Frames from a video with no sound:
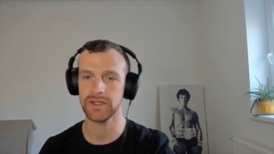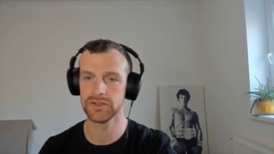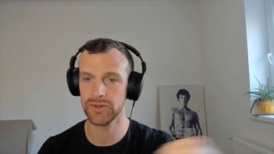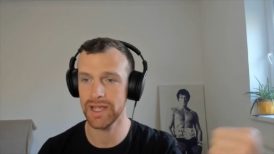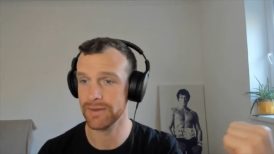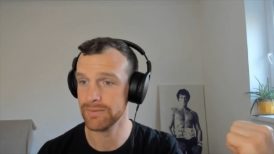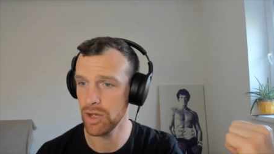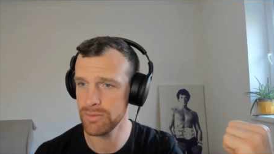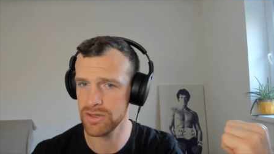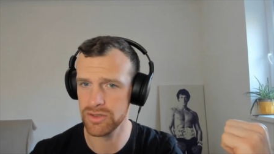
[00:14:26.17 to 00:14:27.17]
So yeah,
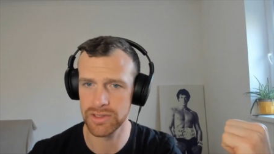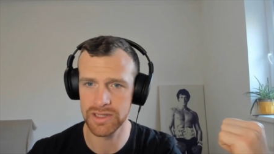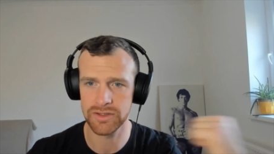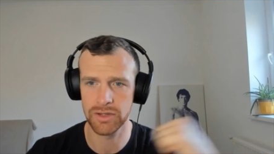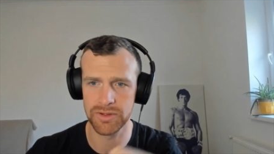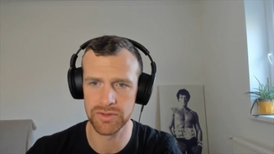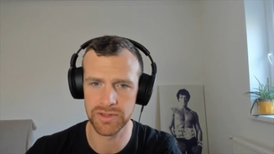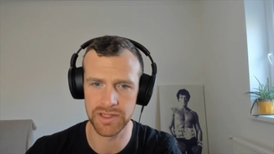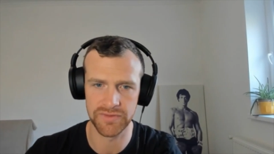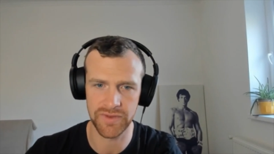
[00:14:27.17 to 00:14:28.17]
hope you enjoyed this. Hope you enjoy
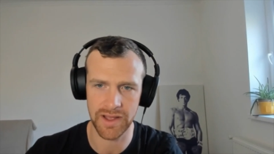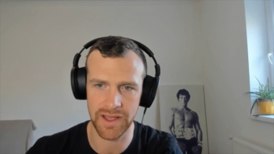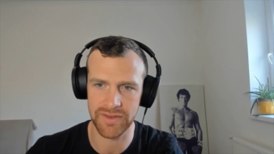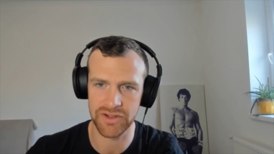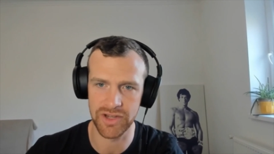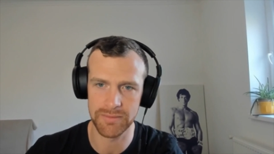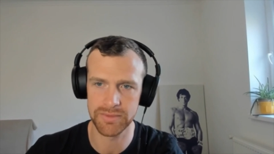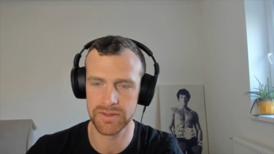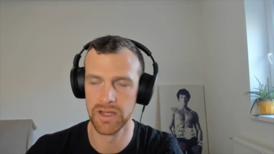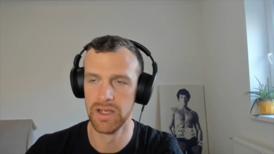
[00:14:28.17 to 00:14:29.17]
these 5
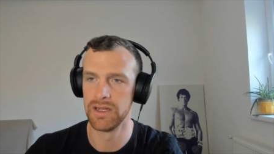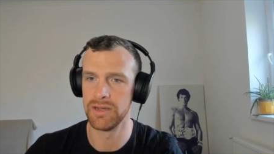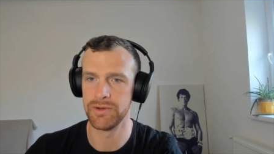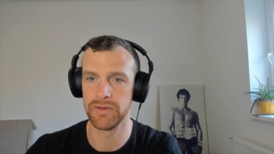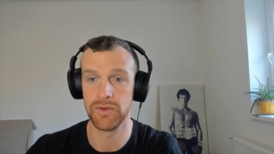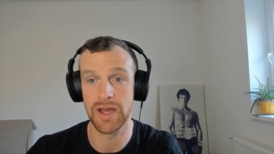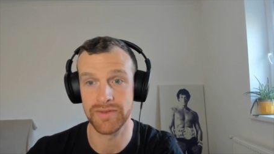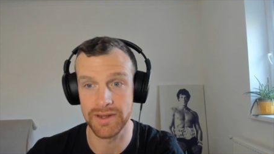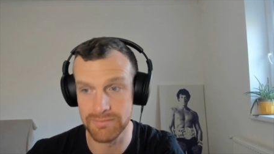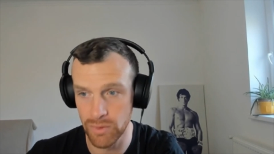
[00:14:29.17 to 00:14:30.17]
tips. Let me know if you have
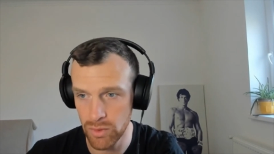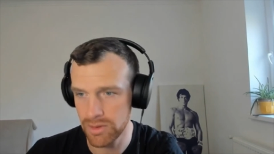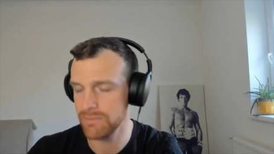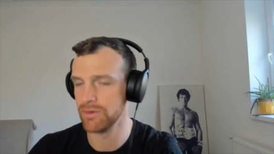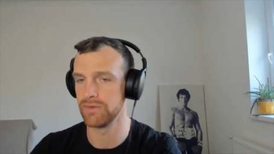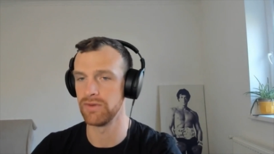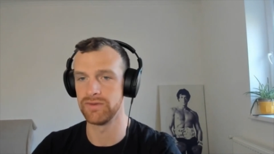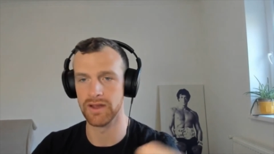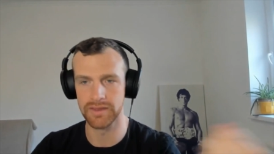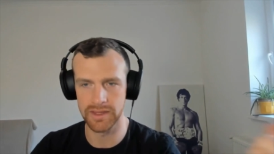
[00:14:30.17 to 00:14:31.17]
any more. Let me know if you've
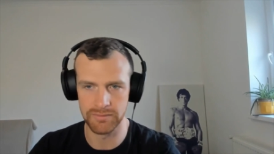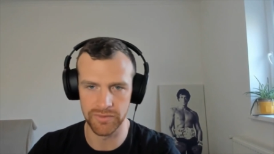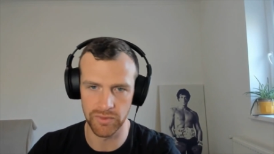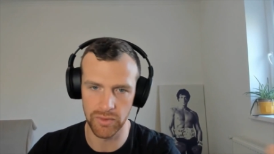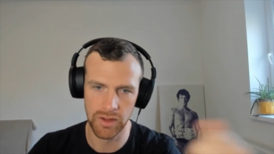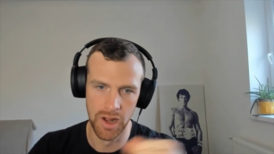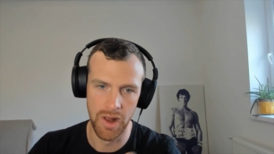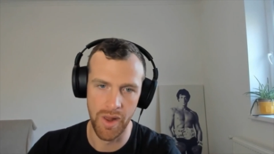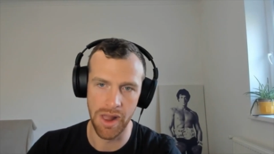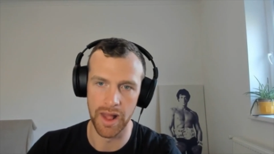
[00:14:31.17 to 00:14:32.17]
done them before.
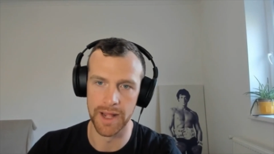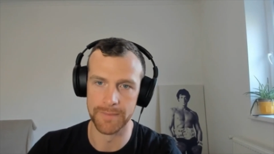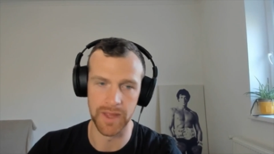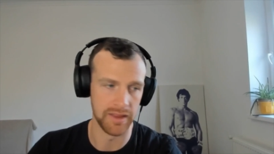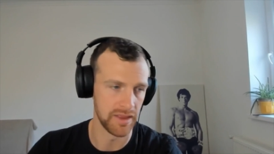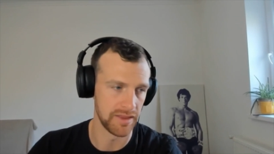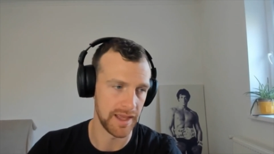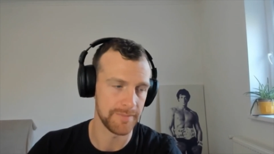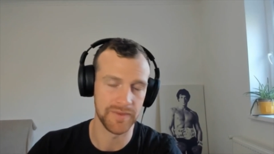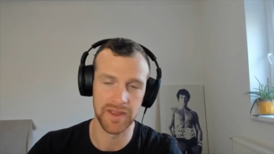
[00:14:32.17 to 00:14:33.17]
Other than
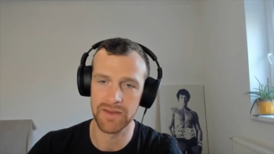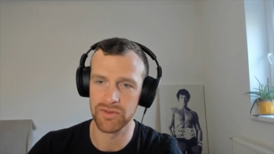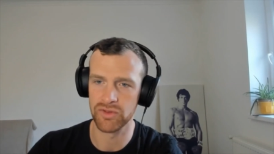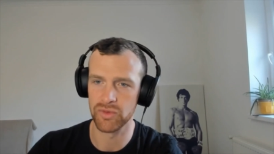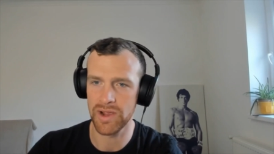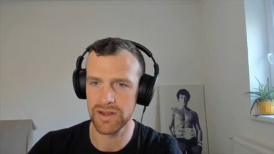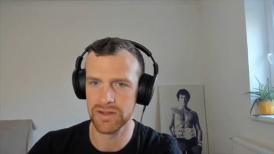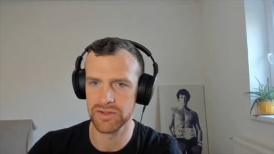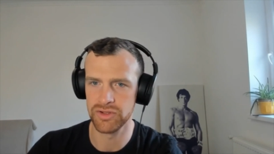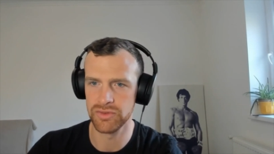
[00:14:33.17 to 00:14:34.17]
that, have a
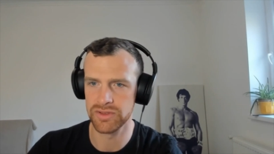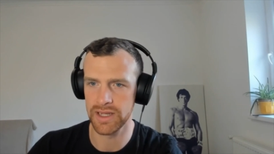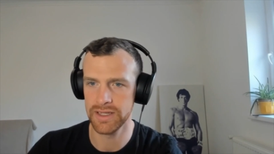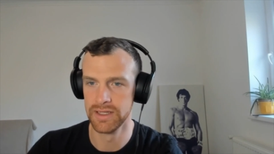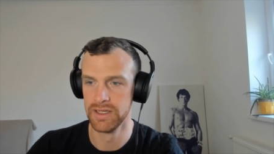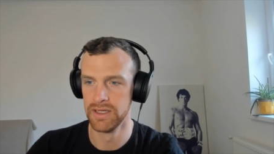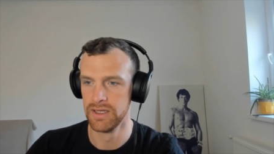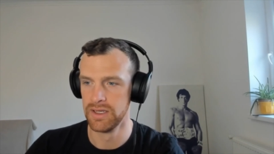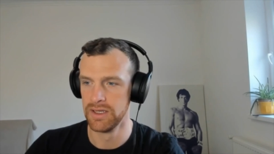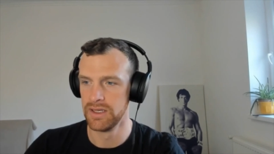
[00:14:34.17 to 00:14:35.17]
swell Tuesday.
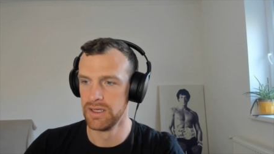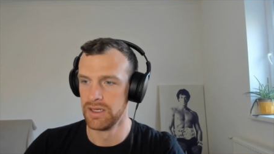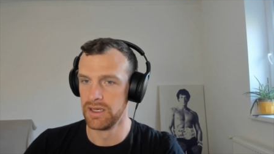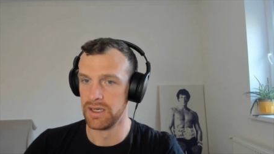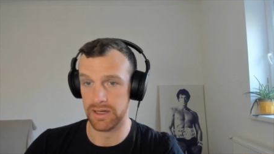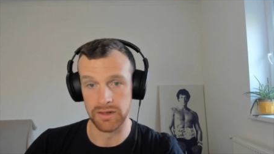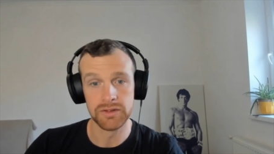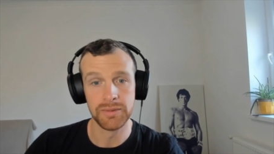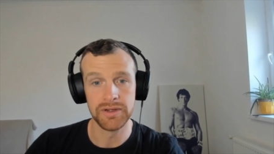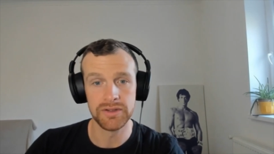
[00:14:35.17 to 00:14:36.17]
And I'll
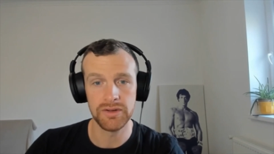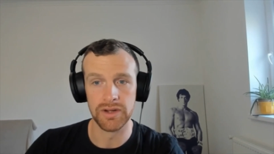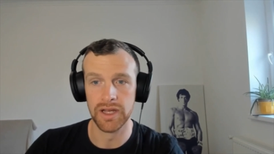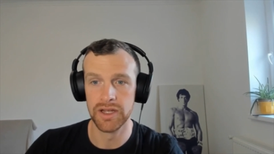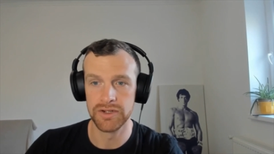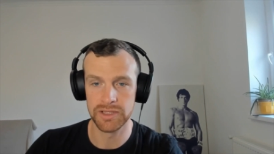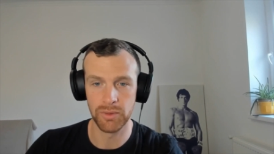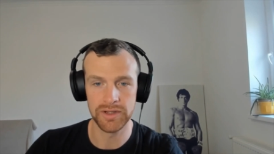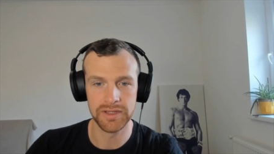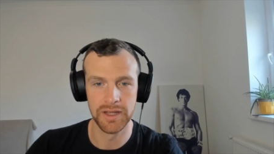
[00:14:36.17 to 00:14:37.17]
speak to you soon. Cheers,
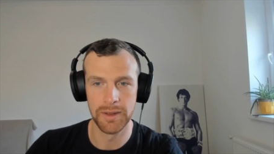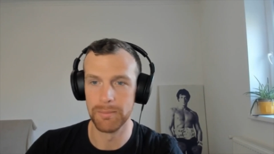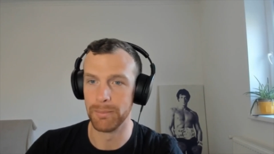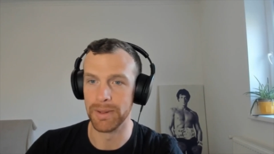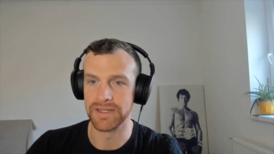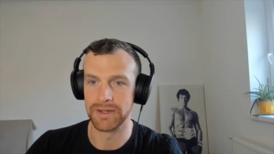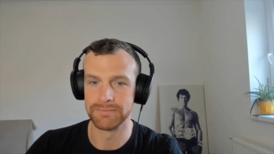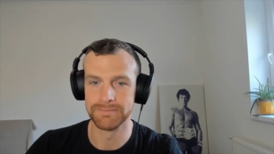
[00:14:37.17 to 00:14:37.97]
boys. Peace out.